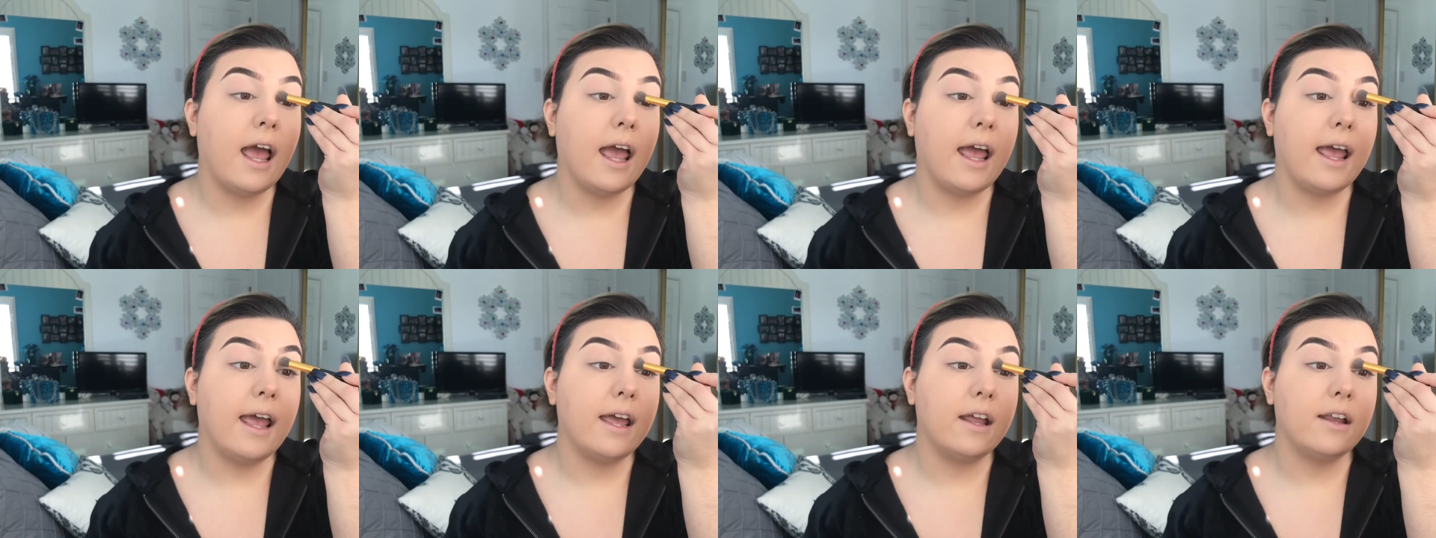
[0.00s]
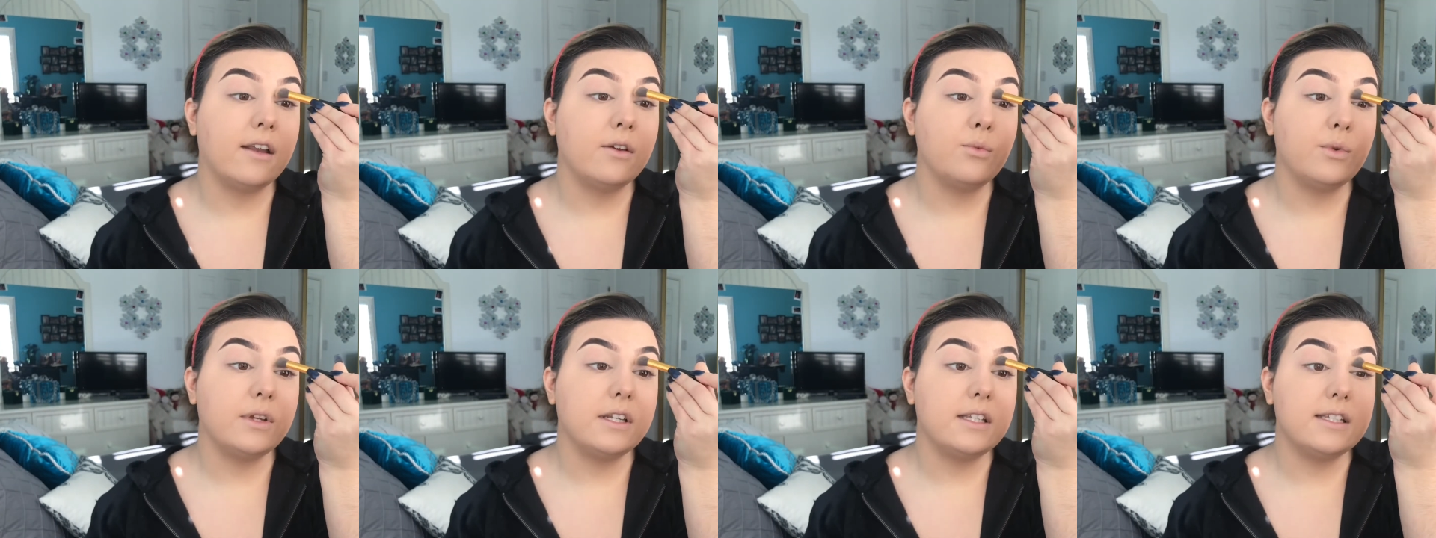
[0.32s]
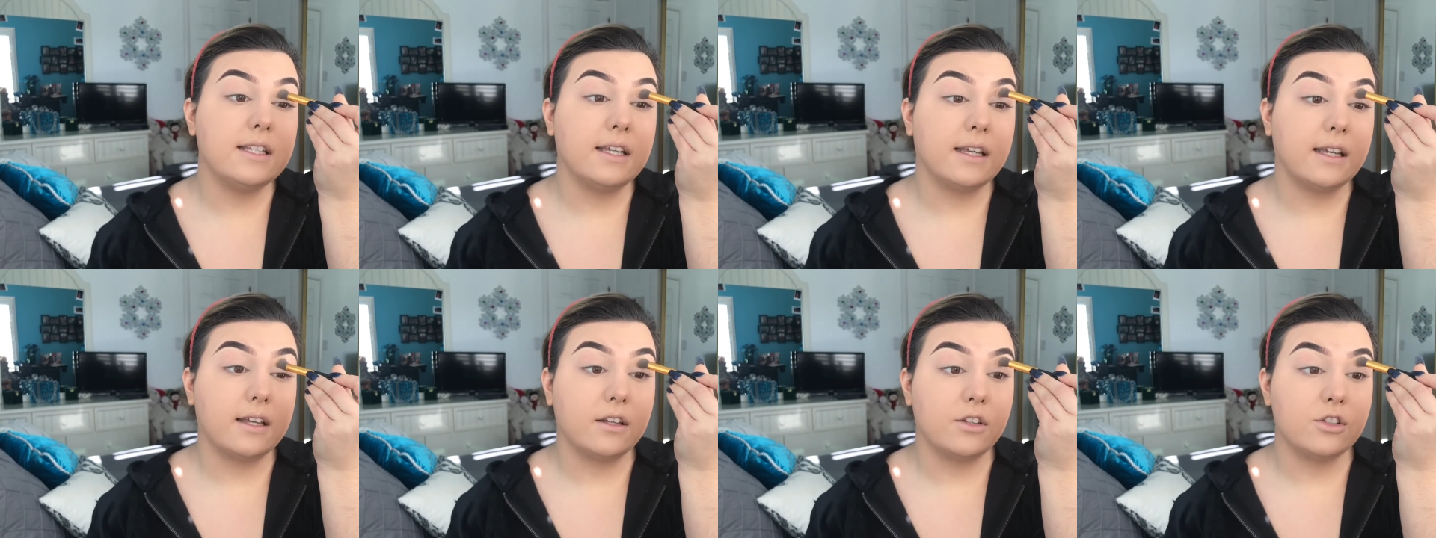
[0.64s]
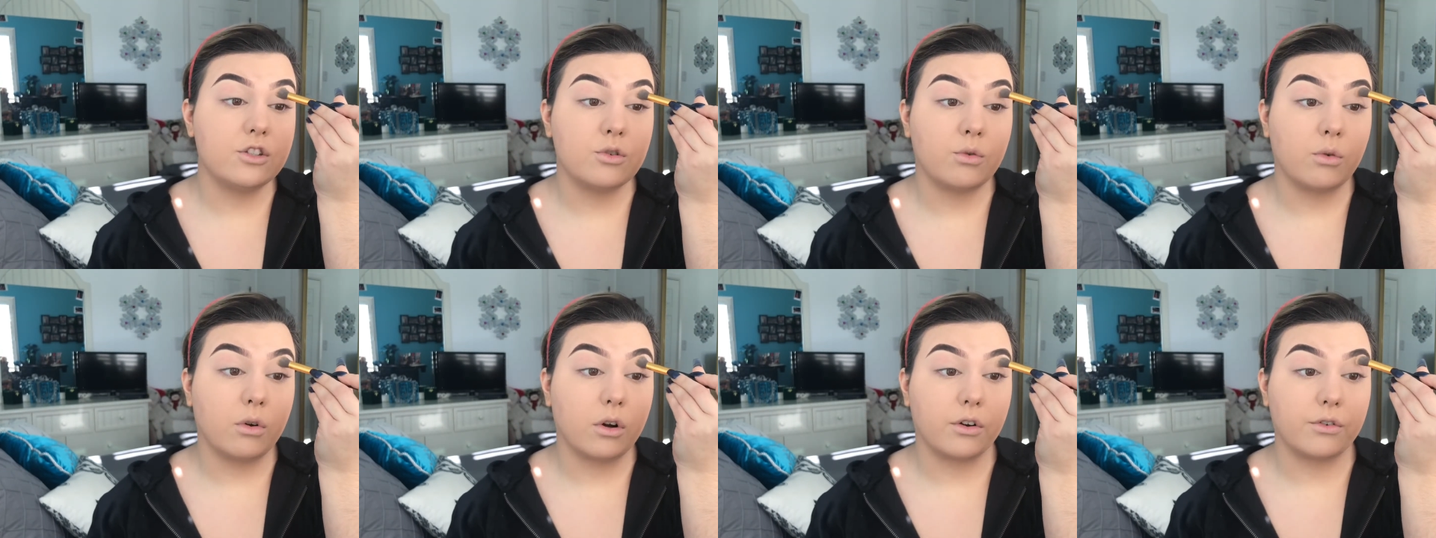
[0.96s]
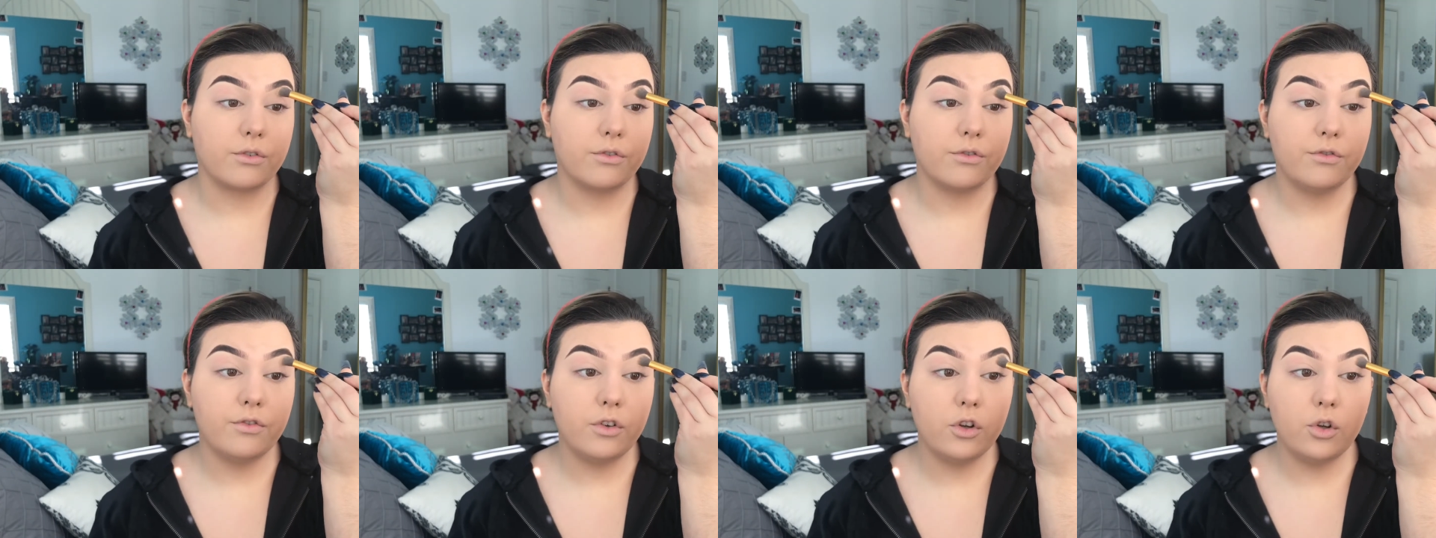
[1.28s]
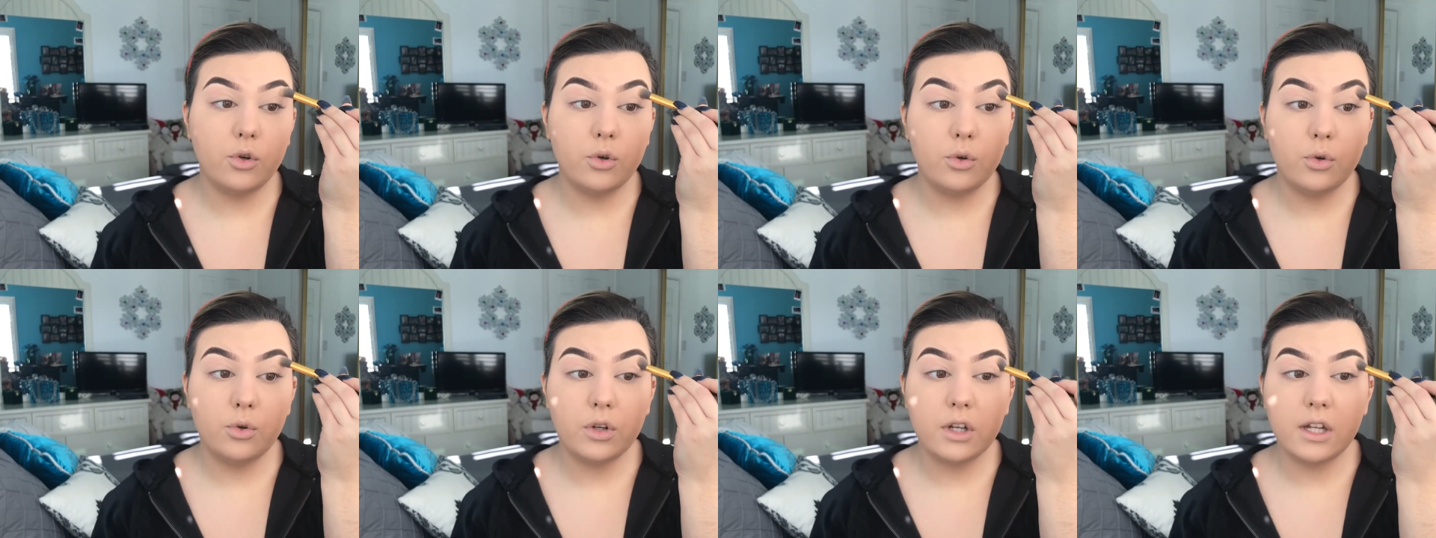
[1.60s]
and we dig into our
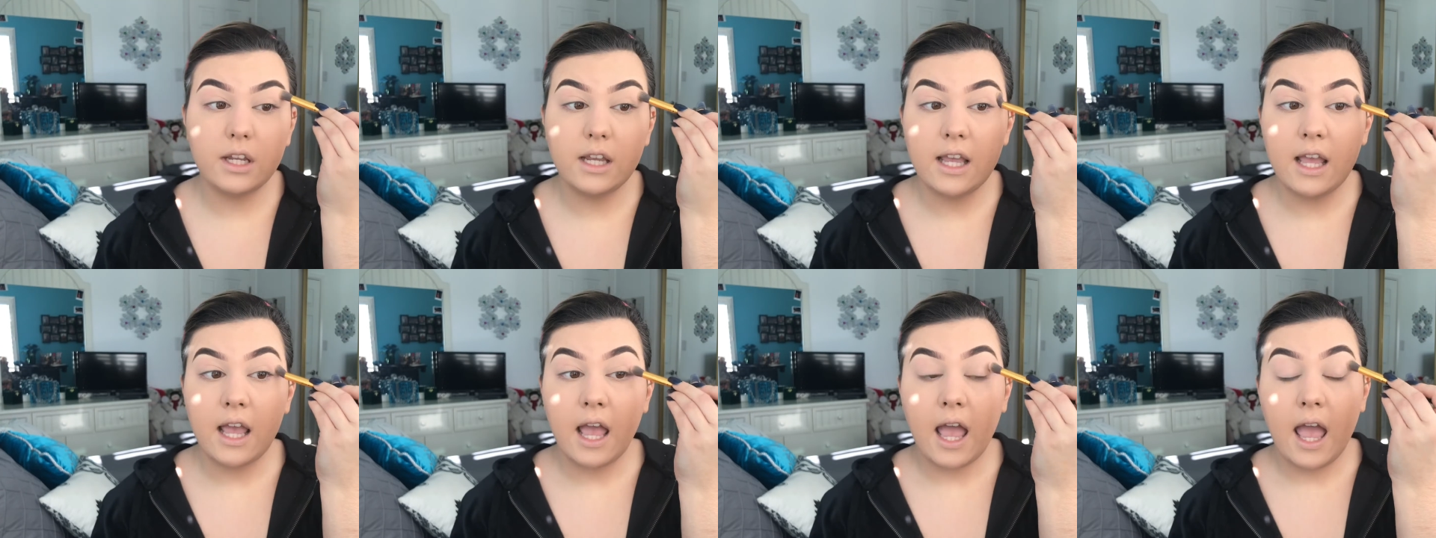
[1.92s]
food,